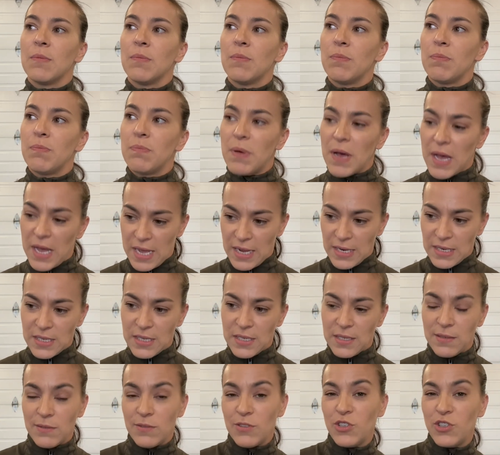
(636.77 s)
but
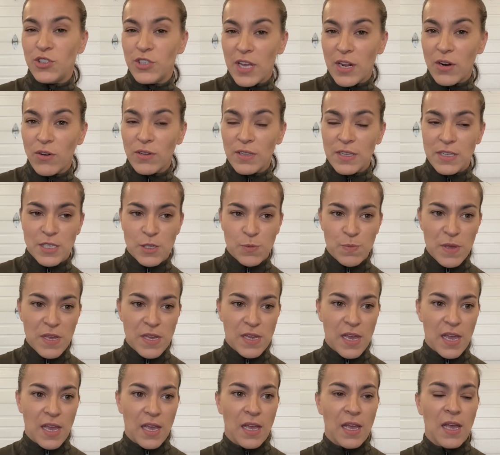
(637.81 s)
generally
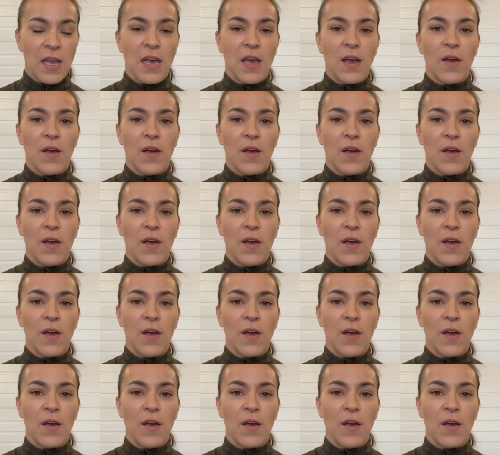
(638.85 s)
speaking,